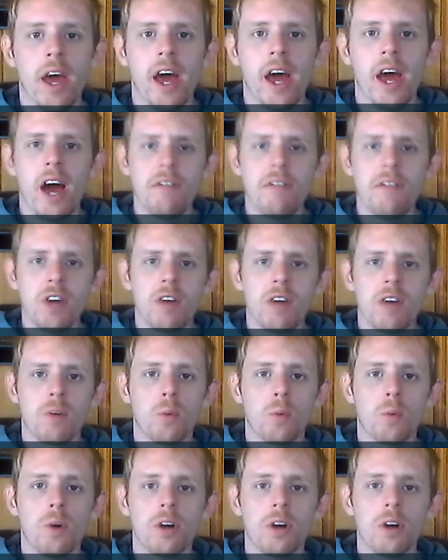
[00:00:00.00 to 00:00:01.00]
Have you
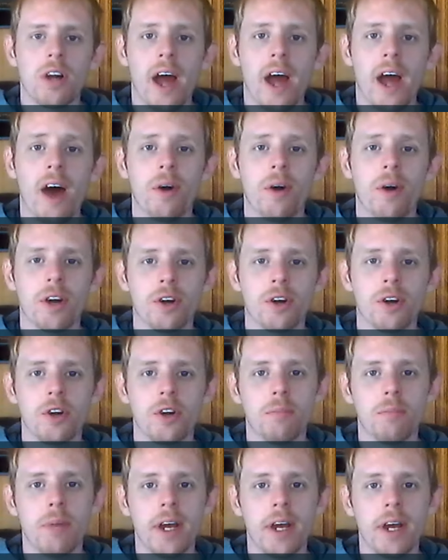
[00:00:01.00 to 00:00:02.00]
ever wondered how it could
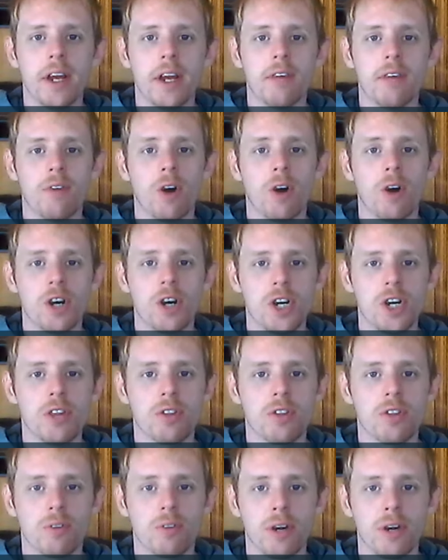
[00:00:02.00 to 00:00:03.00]
have been if
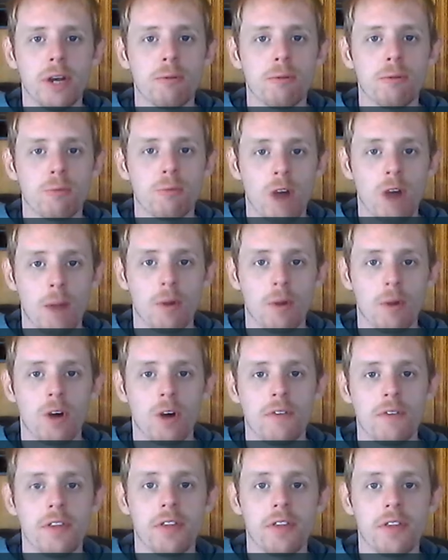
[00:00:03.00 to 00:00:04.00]
RG3, Robert
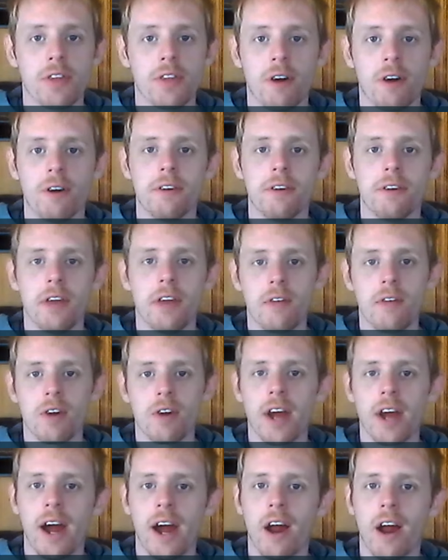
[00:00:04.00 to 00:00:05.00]
Griffin III,
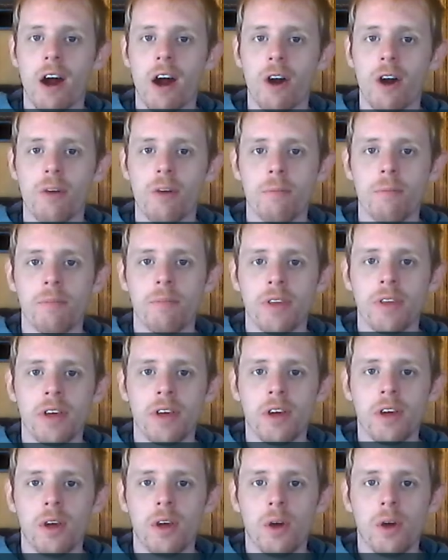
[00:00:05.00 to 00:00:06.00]
never got hurt?
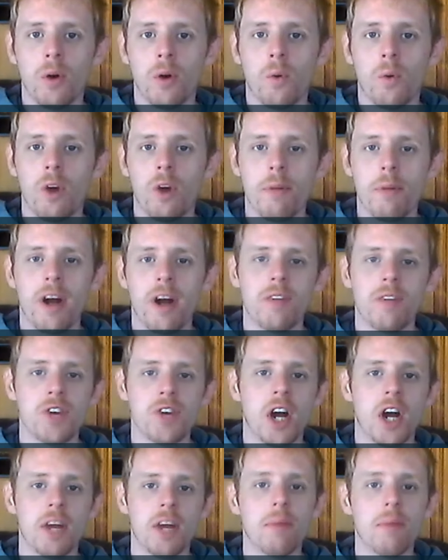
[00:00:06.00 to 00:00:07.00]
What about if
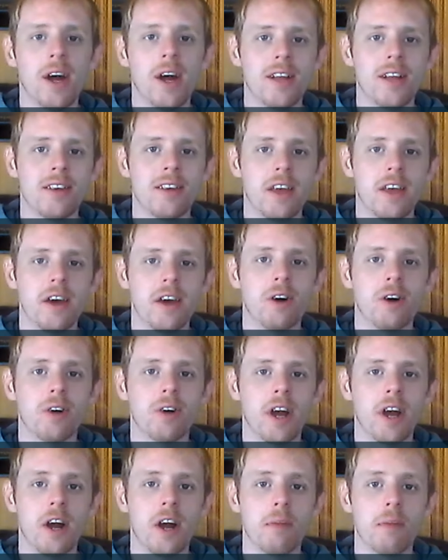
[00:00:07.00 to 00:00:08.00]
Johnny
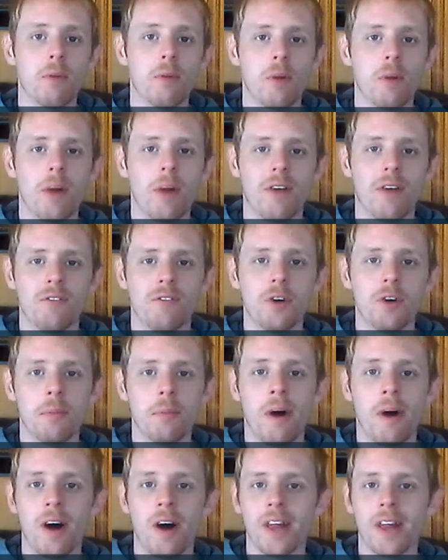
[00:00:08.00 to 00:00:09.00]
Manzeil cared more about
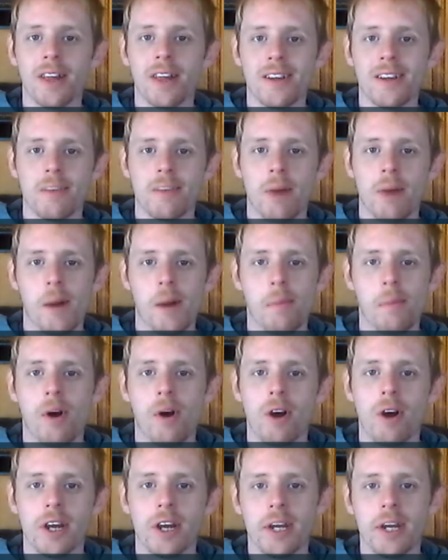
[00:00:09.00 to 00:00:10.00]
football and less about
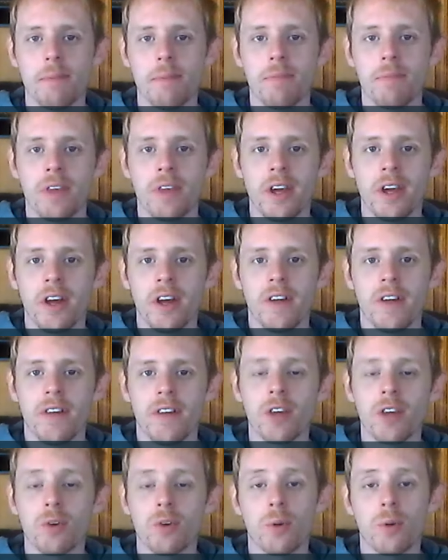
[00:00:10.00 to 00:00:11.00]
partying?
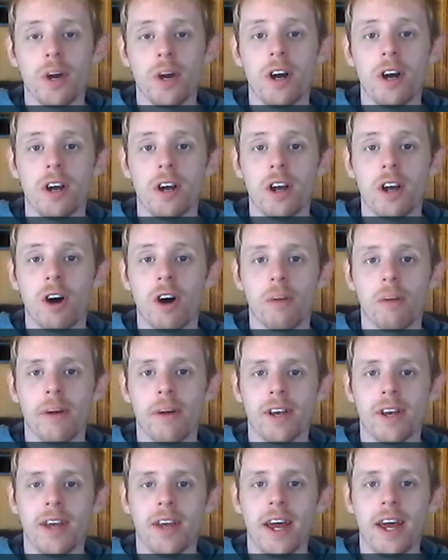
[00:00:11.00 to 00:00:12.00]
That's what we're here to talk
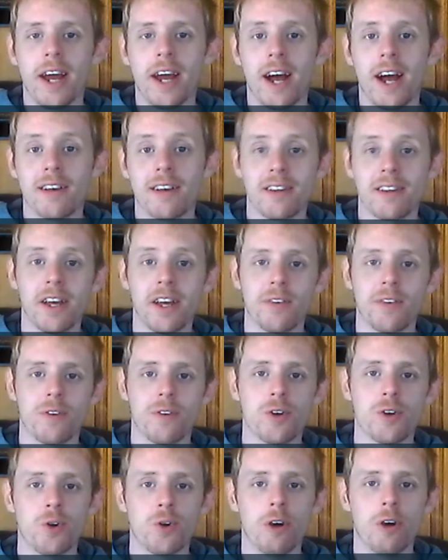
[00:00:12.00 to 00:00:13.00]
about today, guys. Thanks
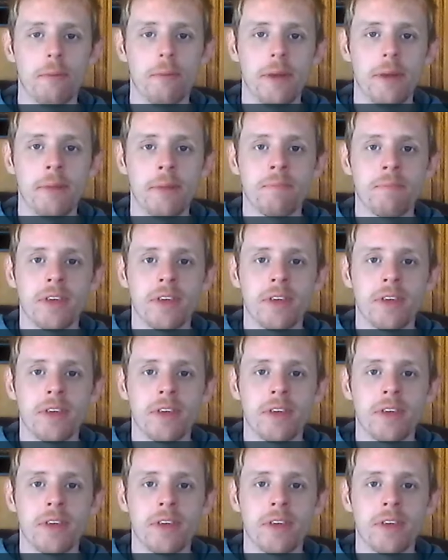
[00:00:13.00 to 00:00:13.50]
for joining me.